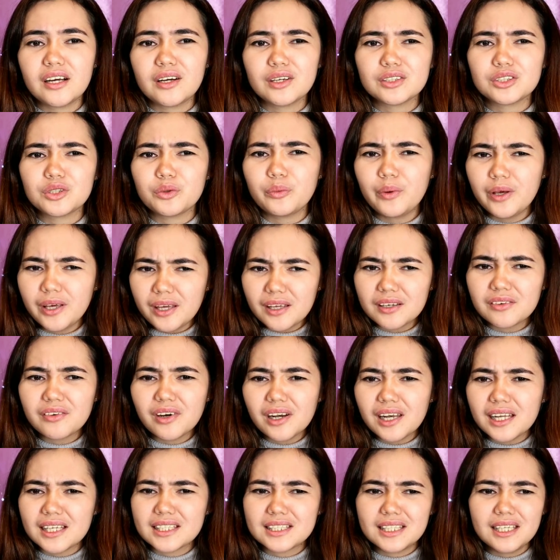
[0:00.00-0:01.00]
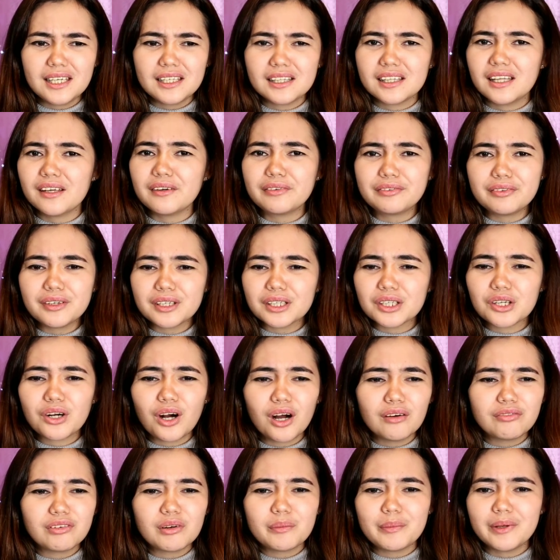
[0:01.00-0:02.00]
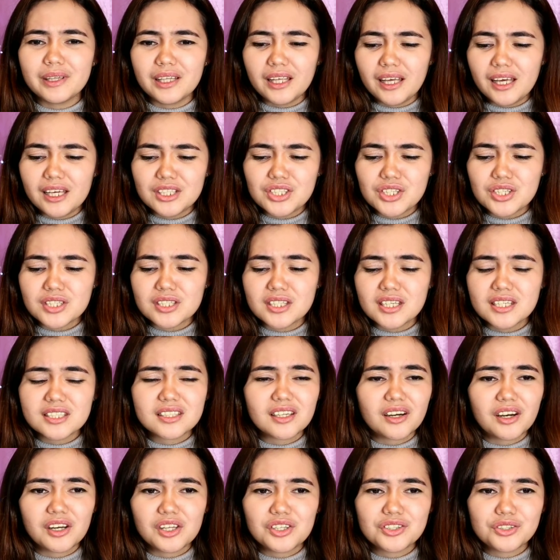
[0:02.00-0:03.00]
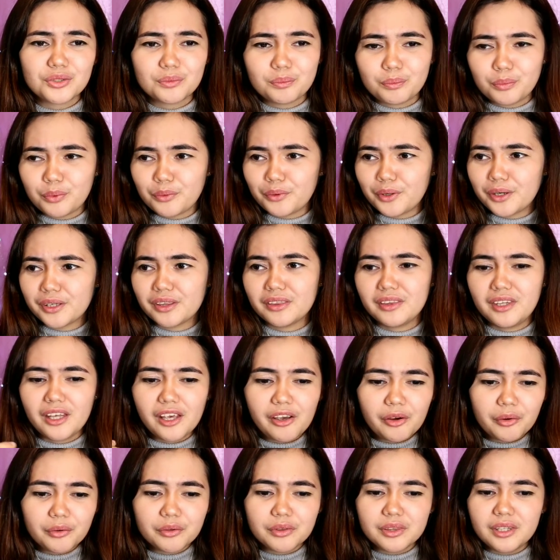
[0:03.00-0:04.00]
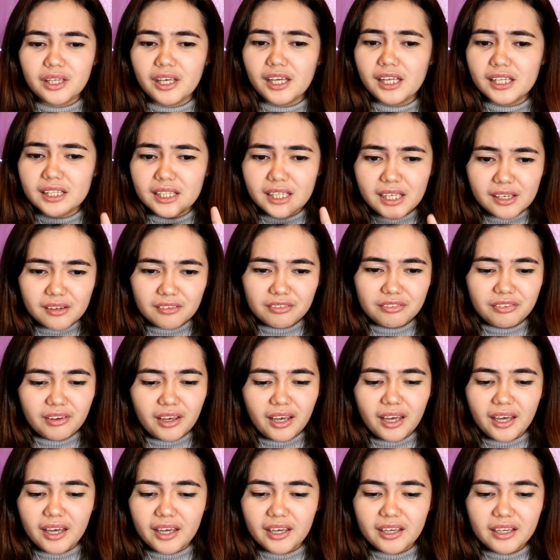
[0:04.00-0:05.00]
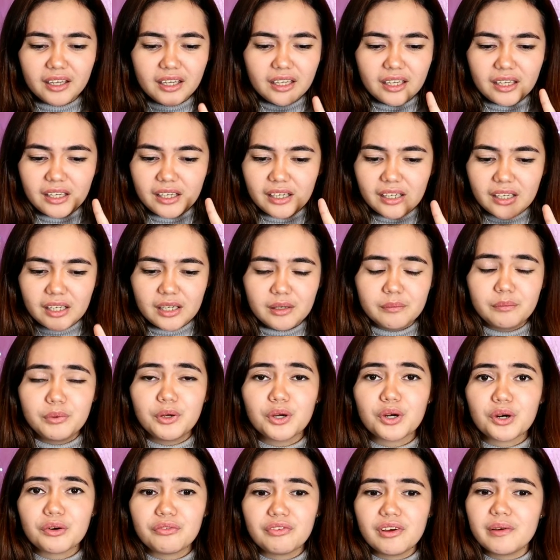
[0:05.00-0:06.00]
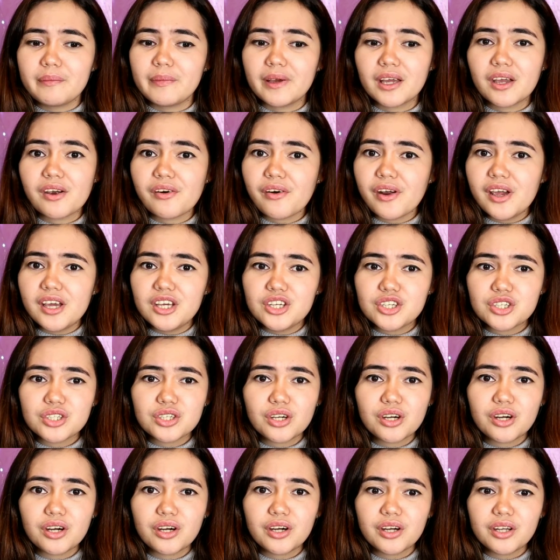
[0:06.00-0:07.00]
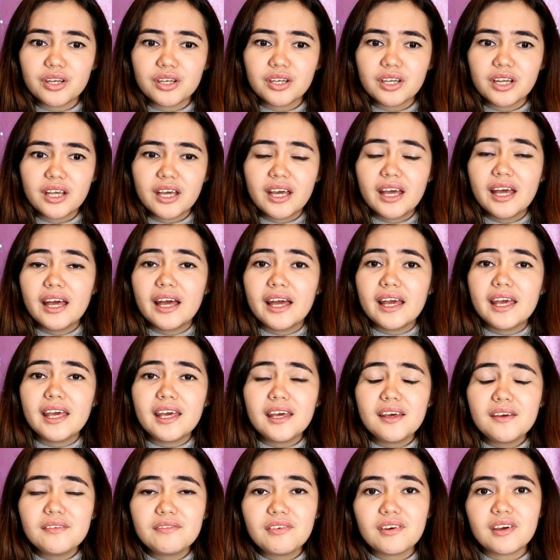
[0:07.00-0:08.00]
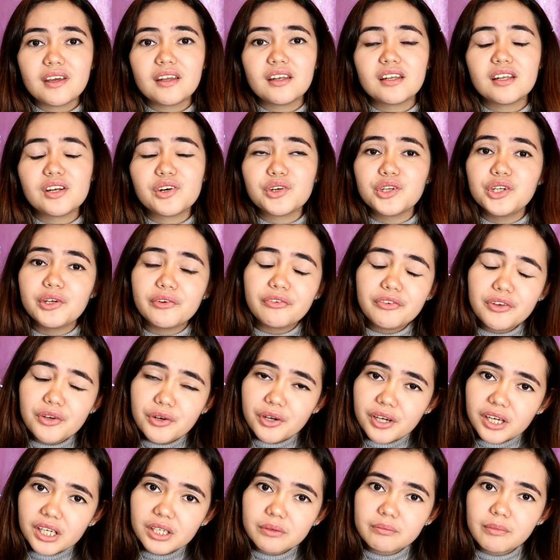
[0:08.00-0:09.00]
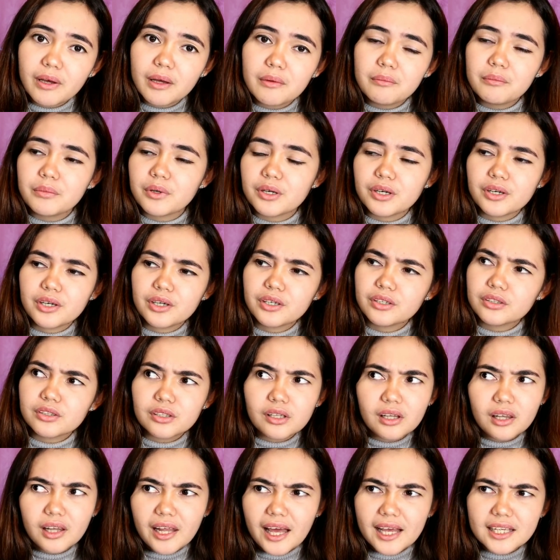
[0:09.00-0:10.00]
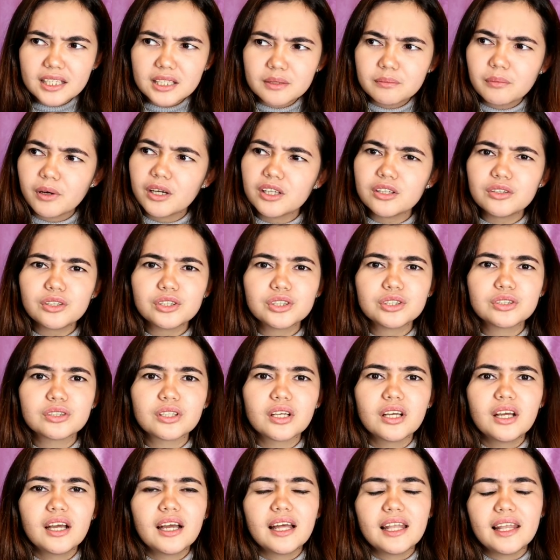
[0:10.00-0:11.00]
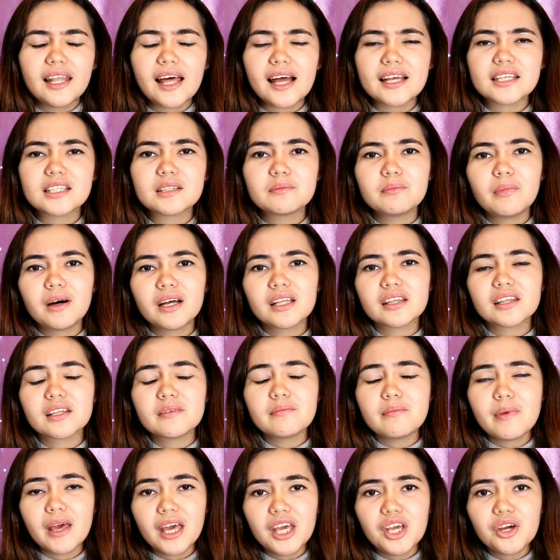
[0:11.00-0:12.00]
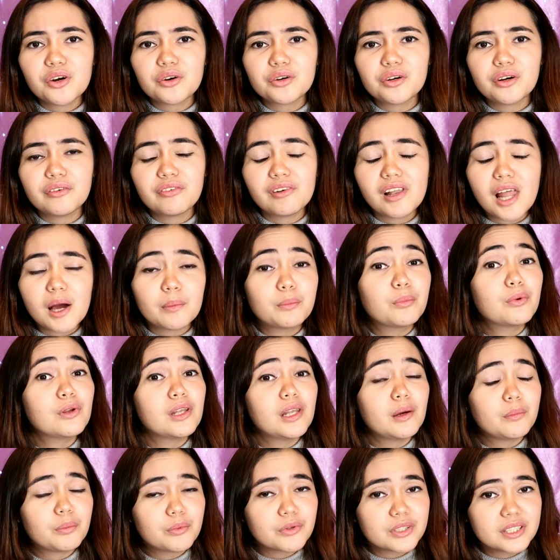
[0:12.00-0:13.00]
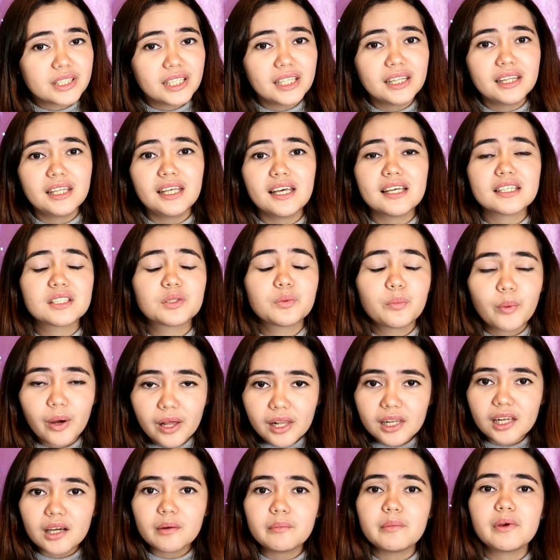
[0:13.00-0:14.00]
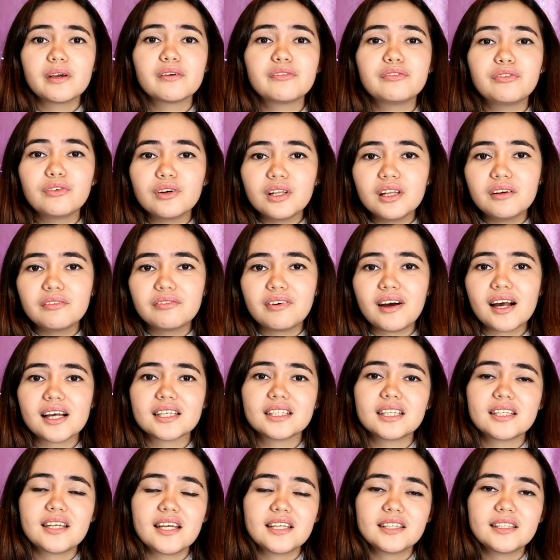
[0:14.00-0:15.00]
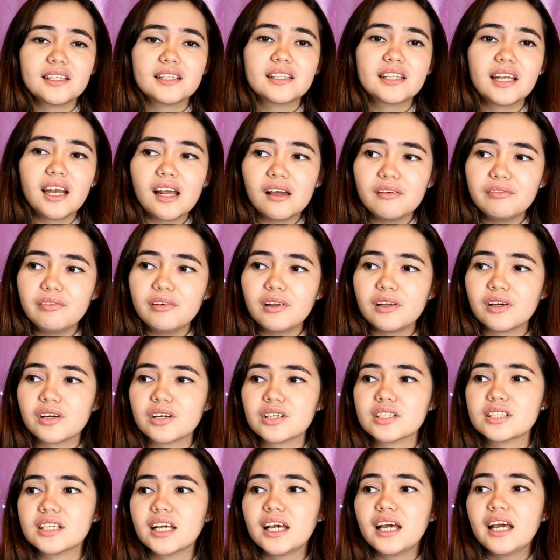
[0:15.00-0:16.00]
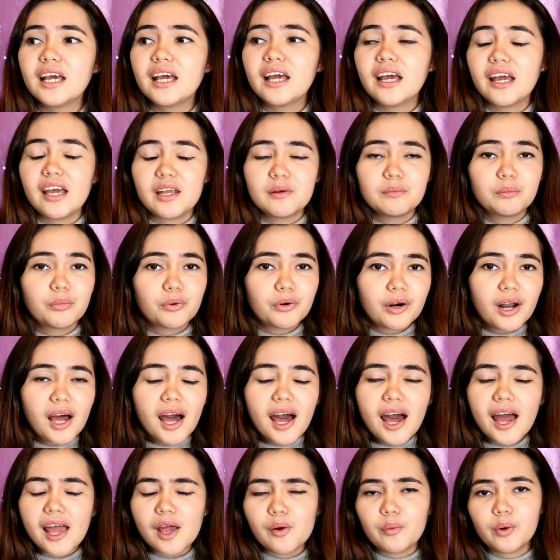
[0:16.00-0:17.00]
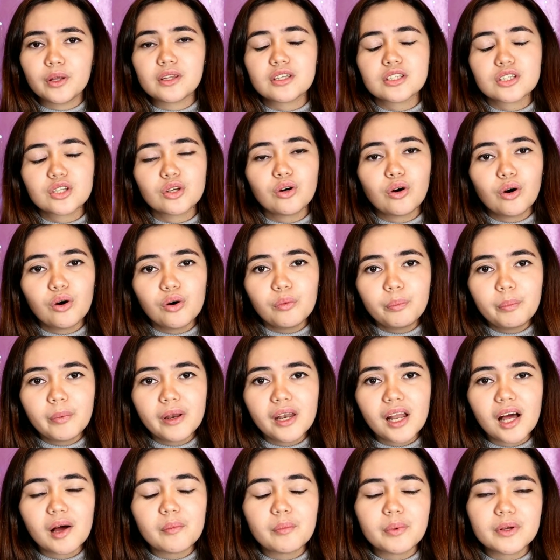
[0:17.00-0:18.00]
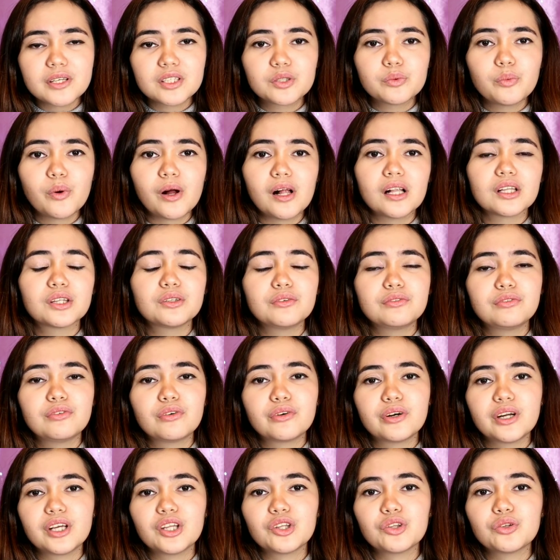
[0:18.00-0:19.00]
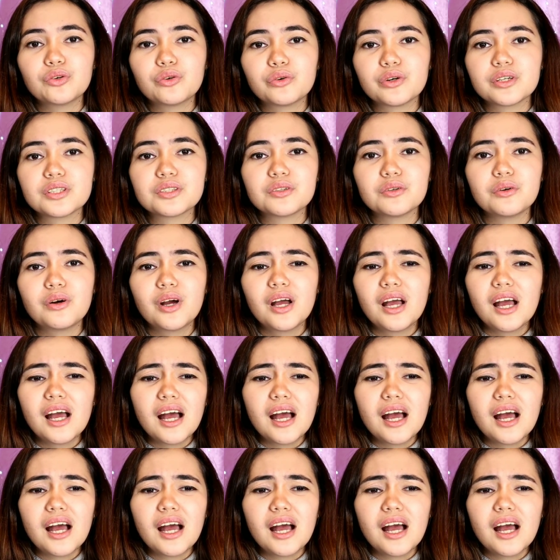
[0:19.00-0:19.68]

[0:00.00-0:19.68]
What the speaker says: So we can really see different government agencies are in support. DOT, DFA, Bureau of Immigration. Even if you can remember, last month, the mayor of Lapu-Lapu City is welcoming fully vaccinated travelers, and Boracay wants to open up as well to foreign tourists. So